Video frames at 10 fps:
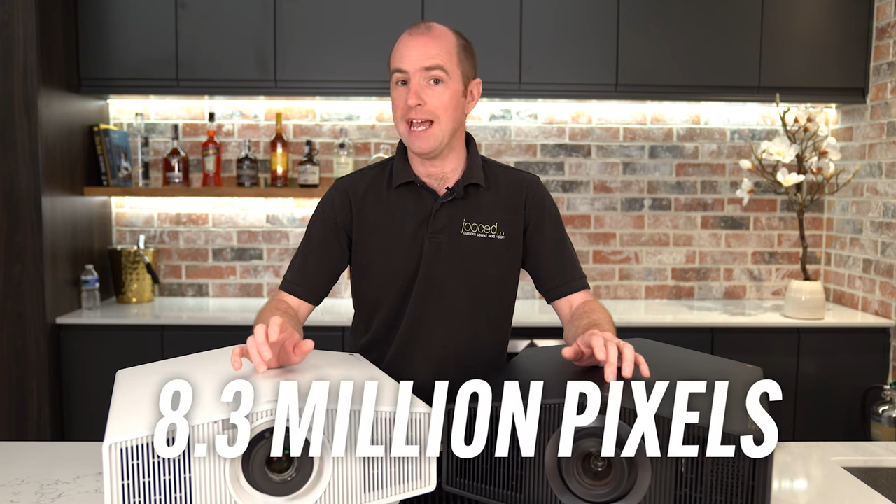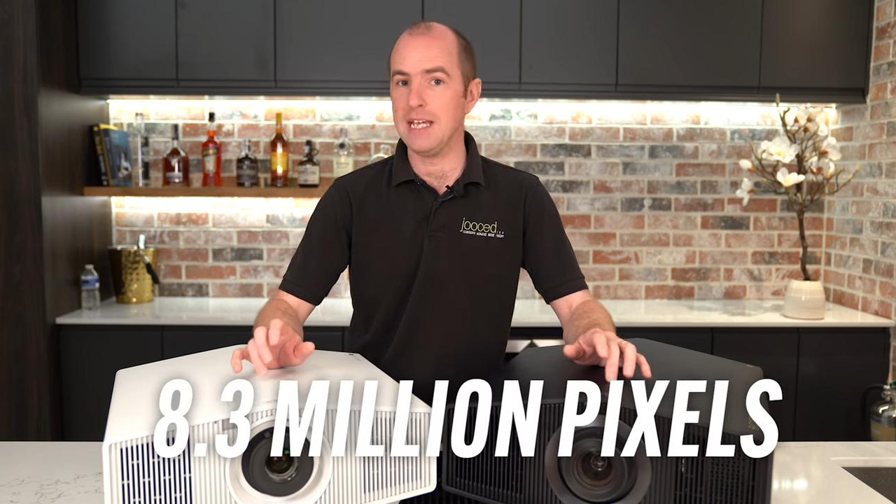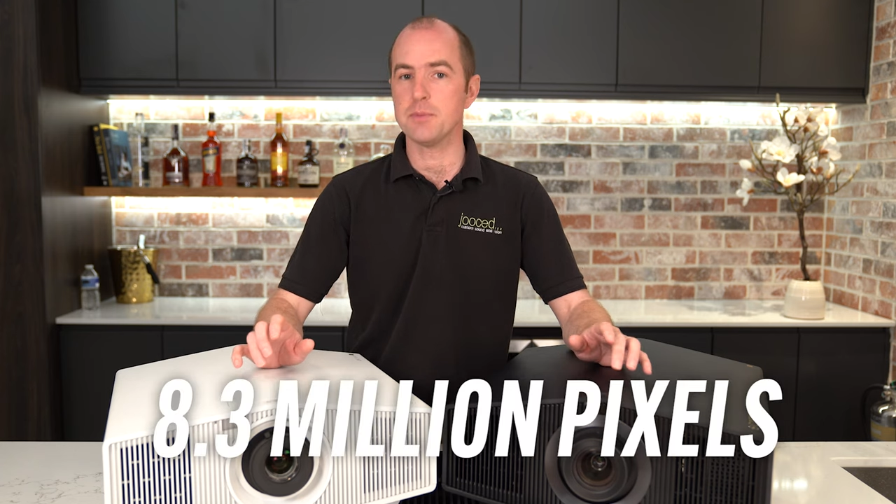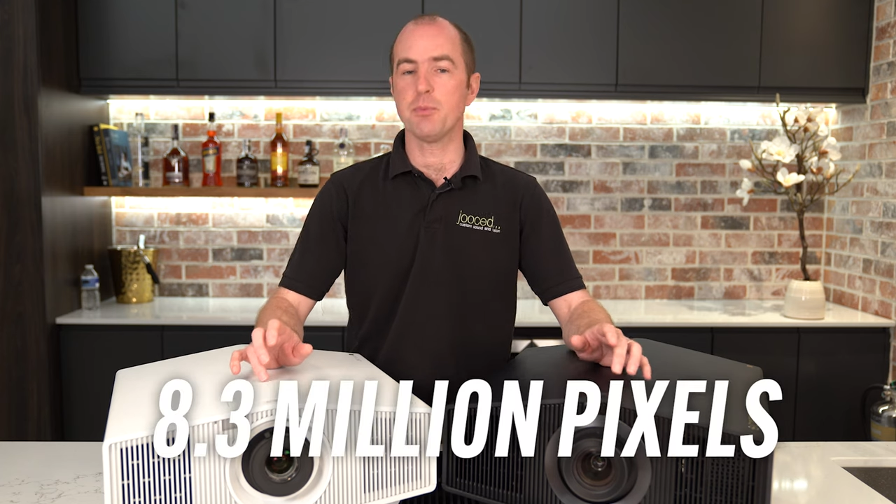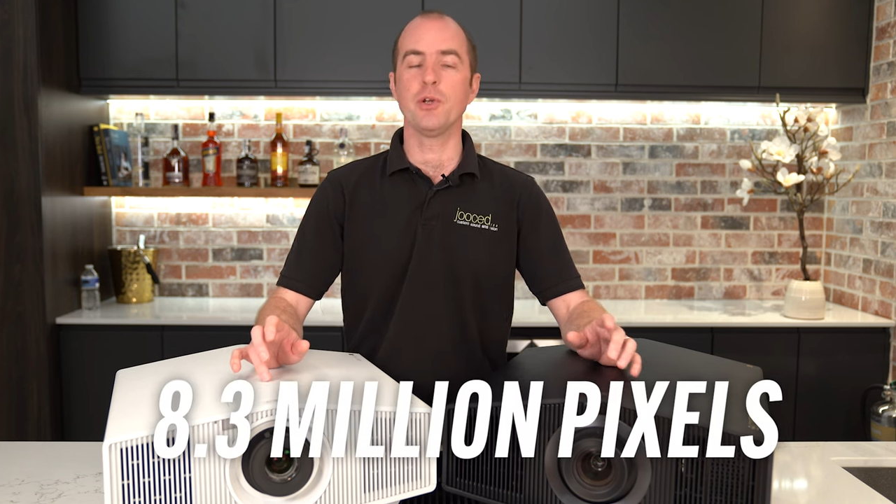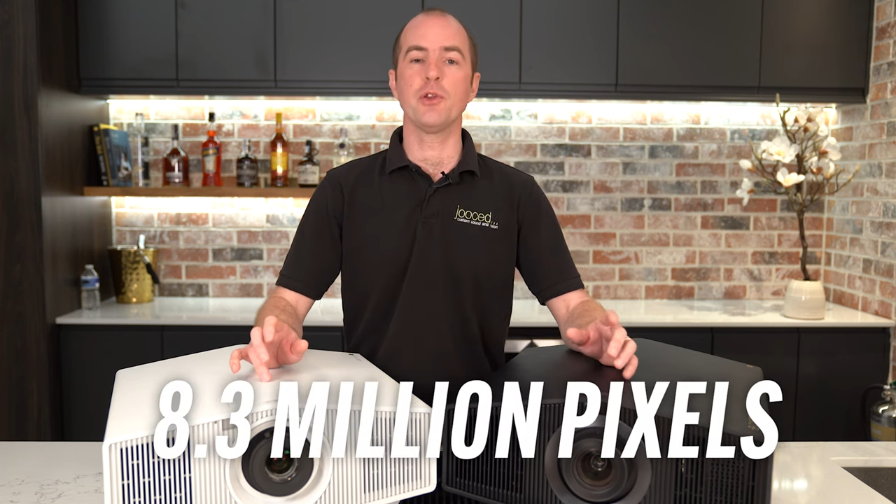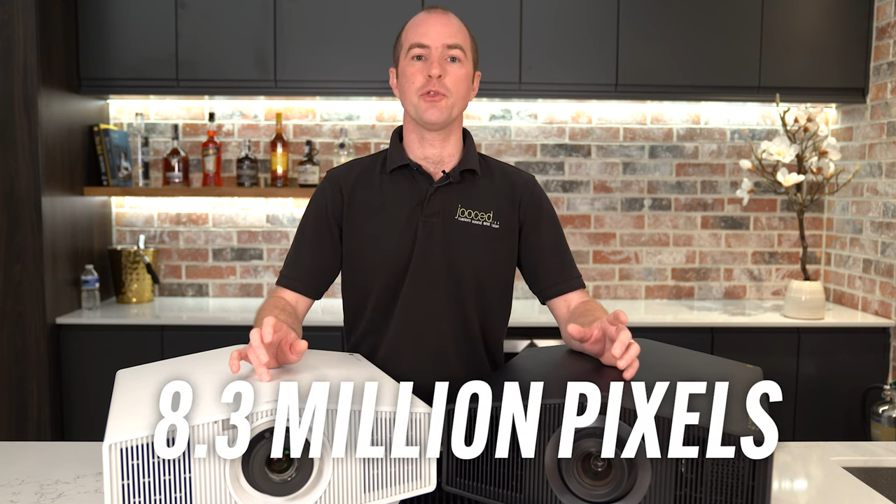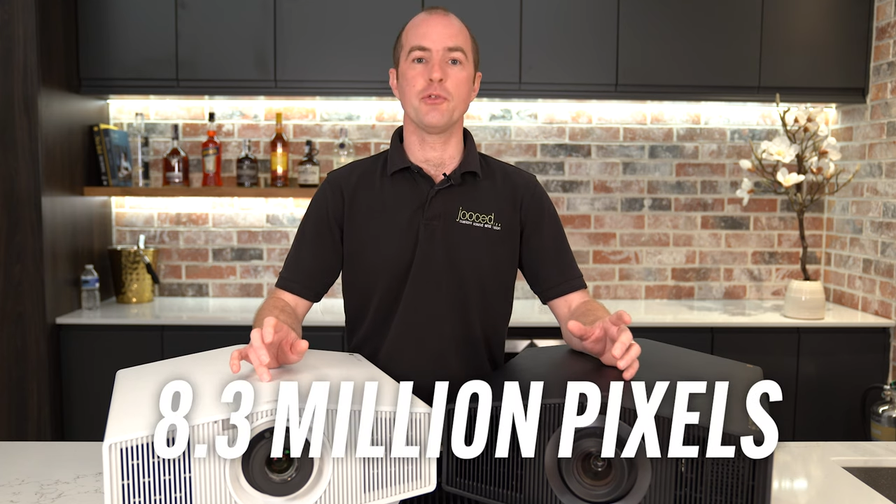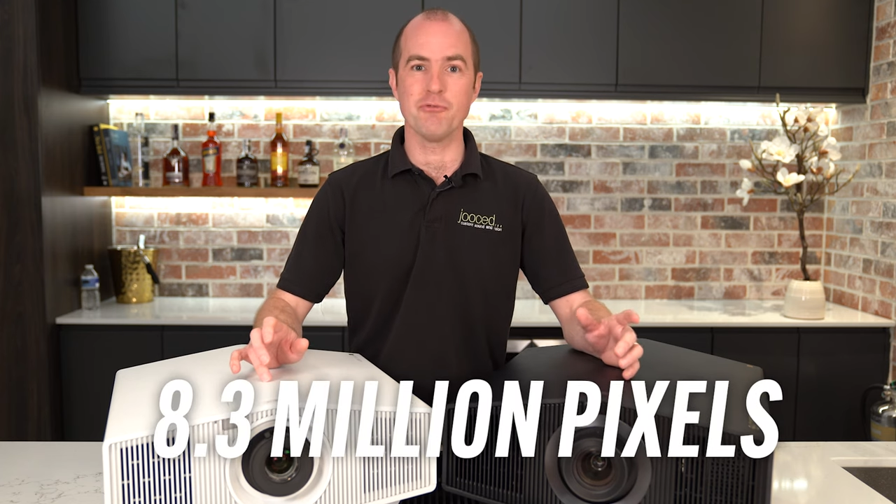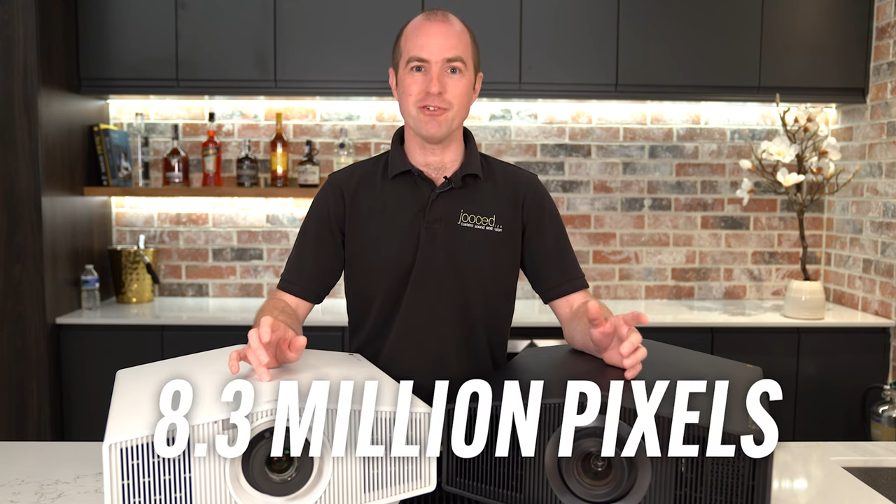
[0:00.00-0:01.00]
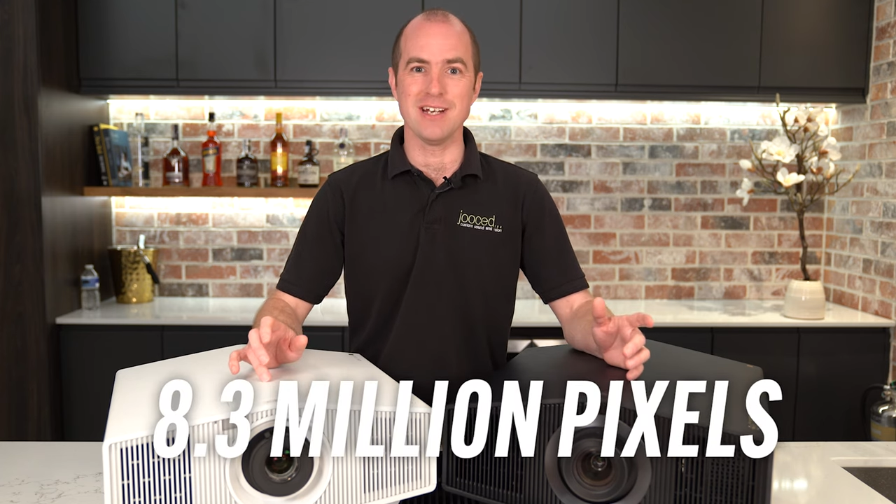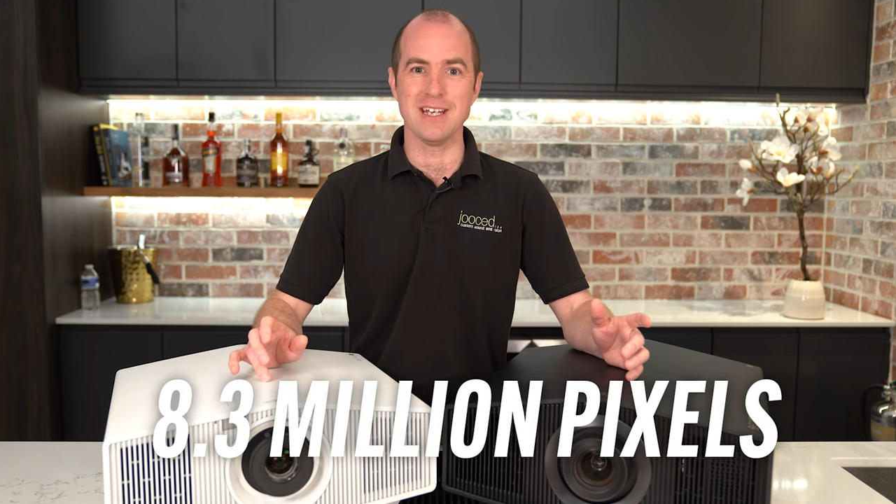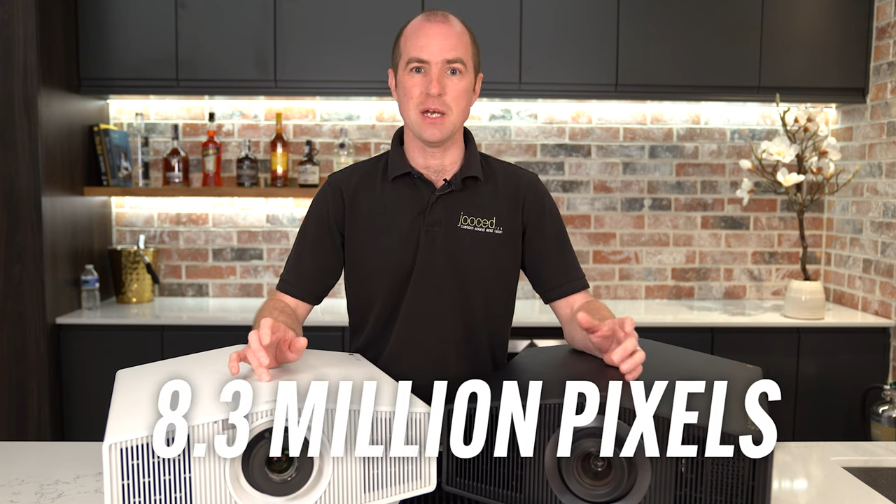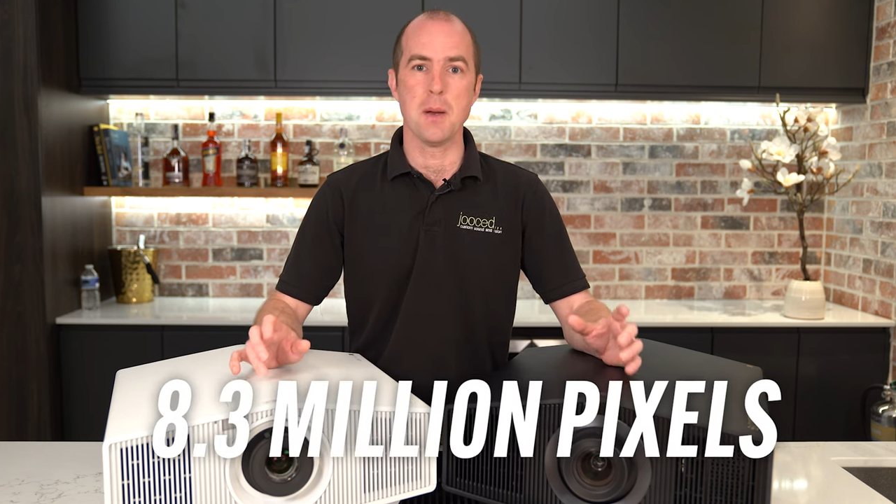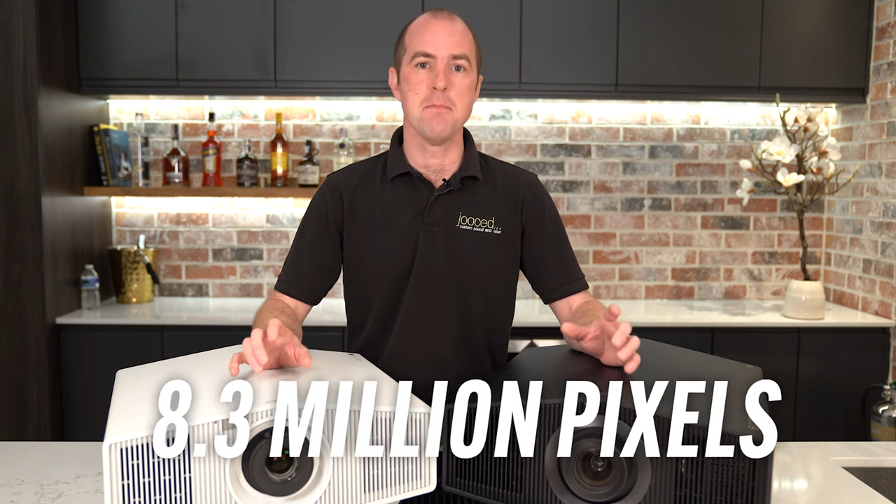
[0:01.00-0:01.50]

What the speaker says: 8.3